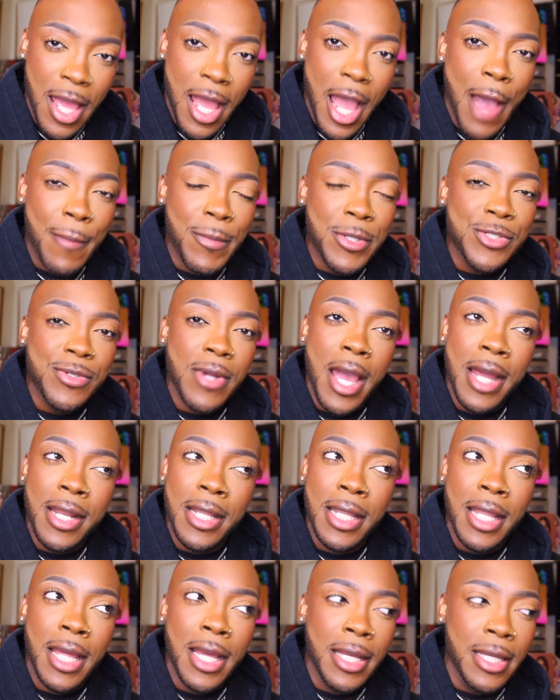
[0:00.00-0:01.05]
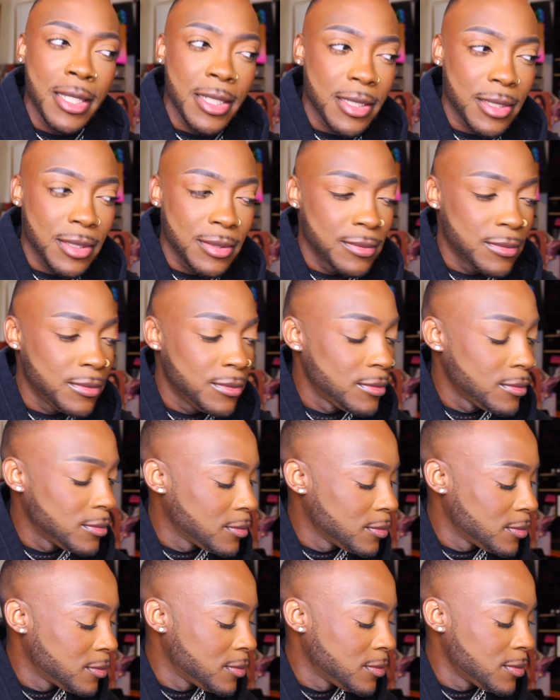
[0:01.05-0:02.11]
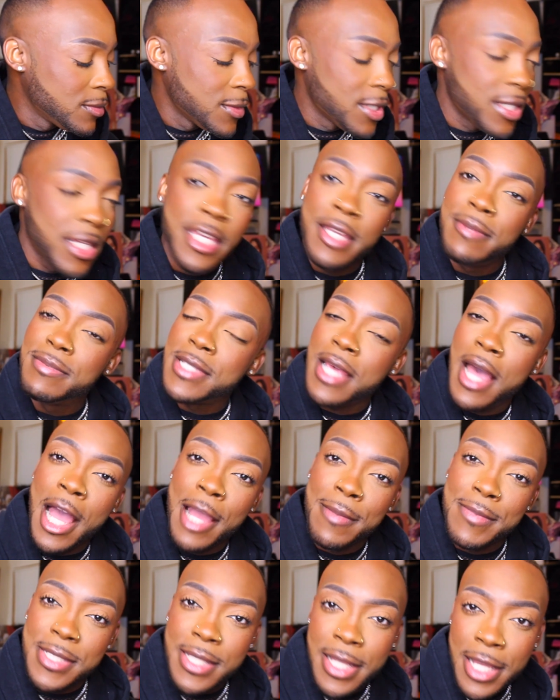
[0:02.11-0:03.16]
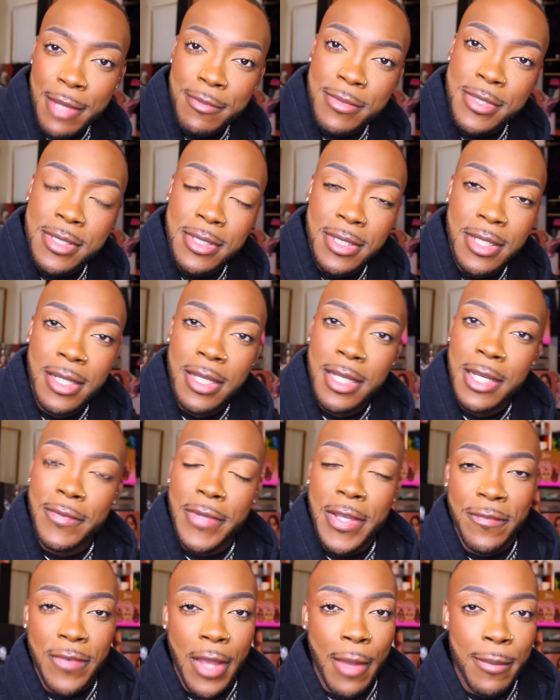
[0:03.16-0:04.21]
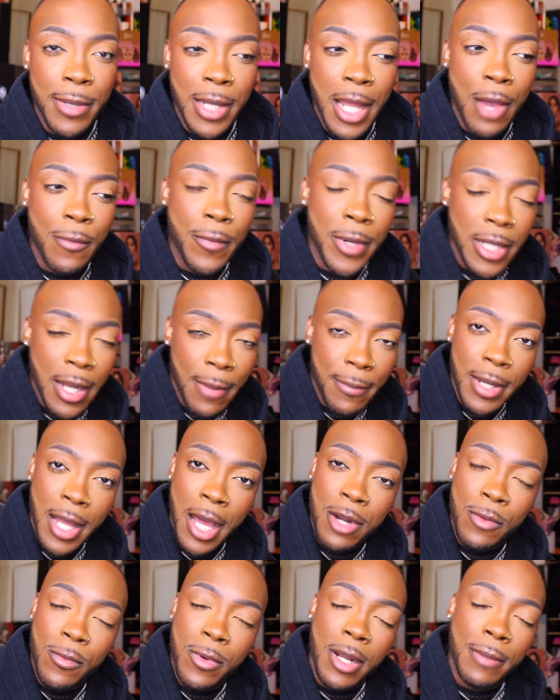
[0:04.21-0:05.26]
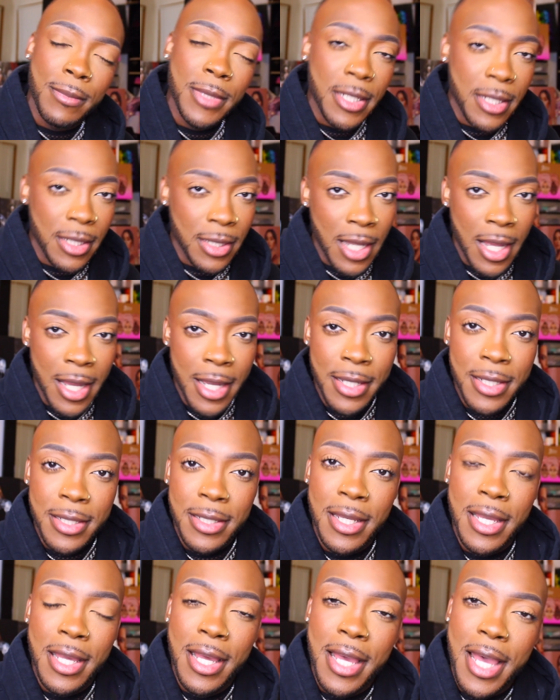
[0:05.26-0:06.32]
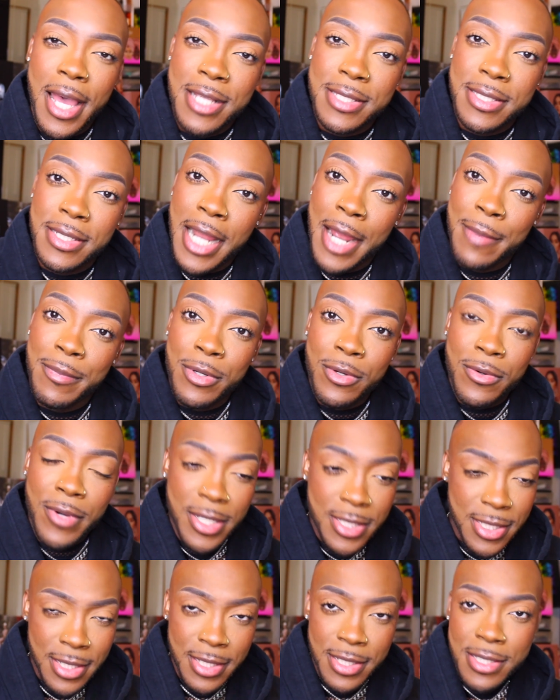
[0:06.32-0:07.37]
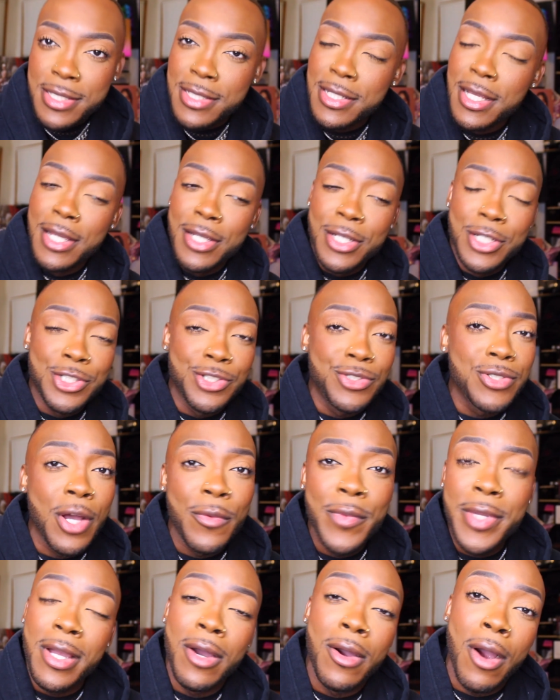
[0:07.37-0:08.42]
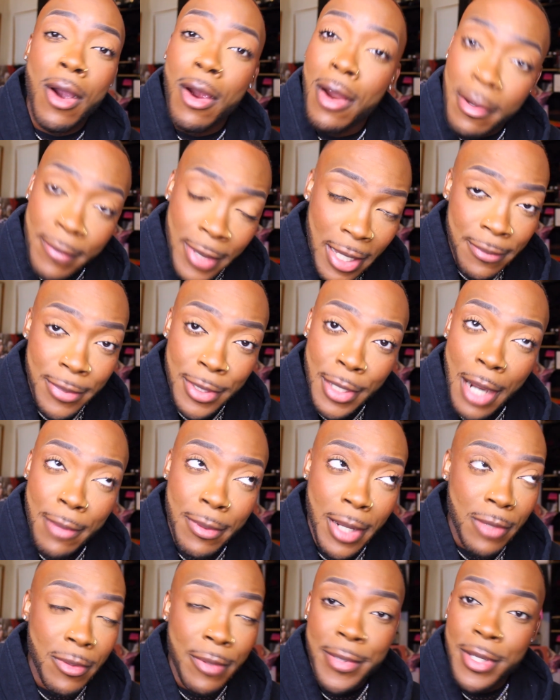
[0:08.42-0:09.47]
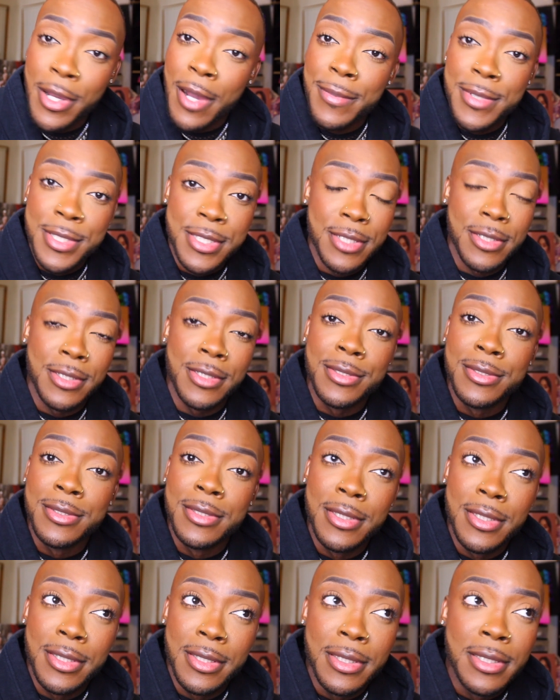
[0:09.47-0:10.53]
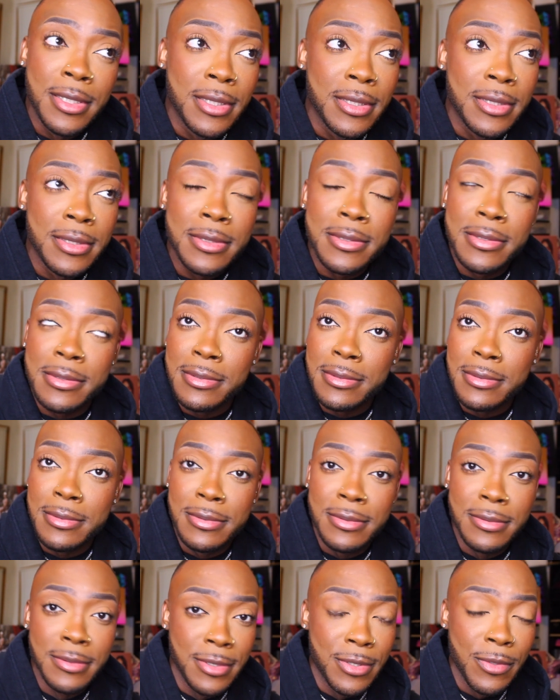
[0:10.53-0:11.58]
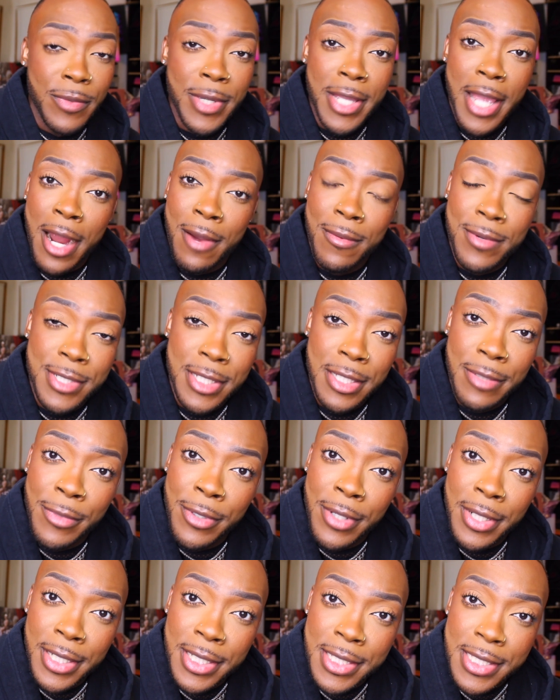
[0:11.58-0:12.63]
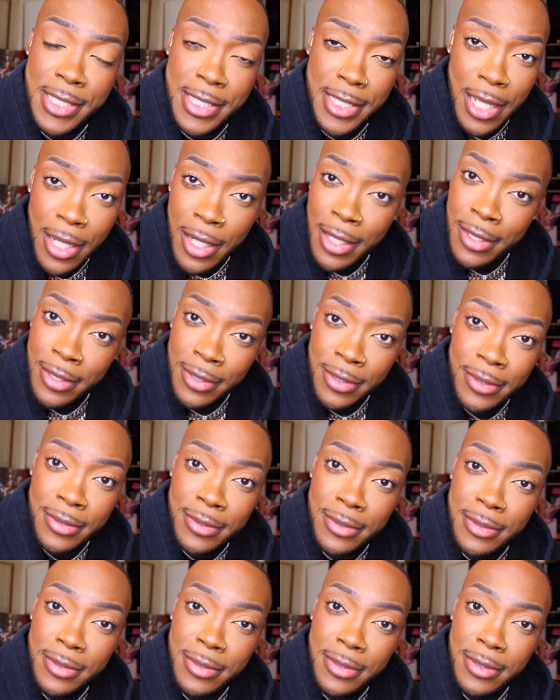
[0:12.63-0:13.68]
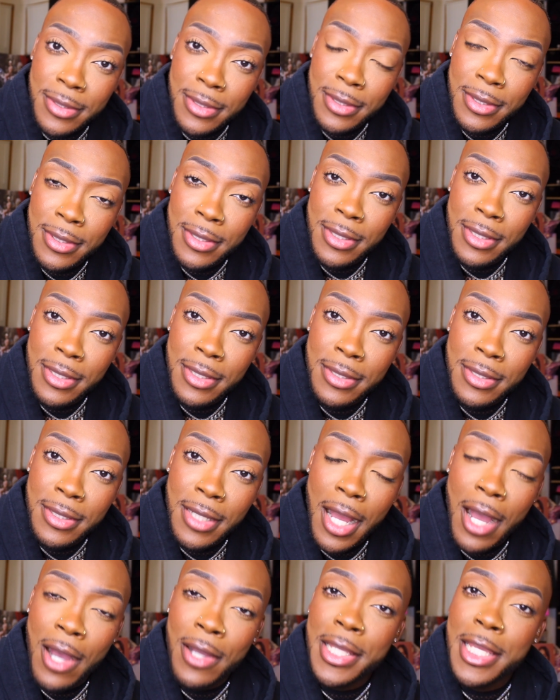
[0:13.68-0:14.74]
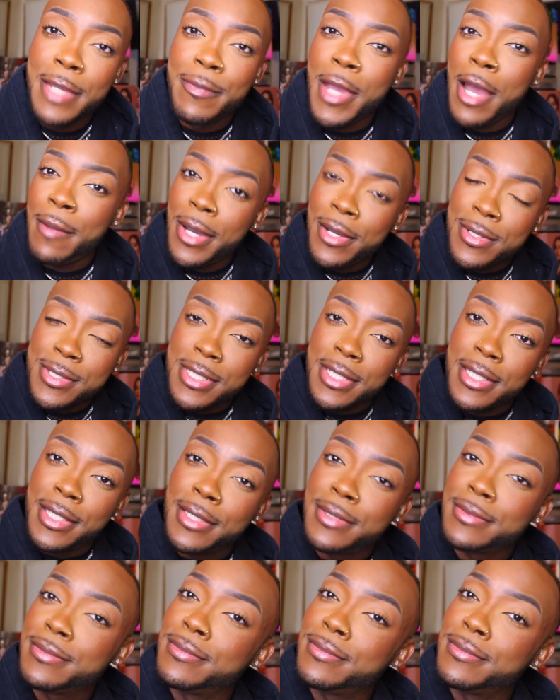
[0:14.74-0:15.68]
I'm going to try to like keep timestamps if I blot, when I blot, or what I'm looking like. as the night progresses. Because you know we go hard, baby. I probably won't be home until the wee hours in the morning. So I'll keep y'all posted.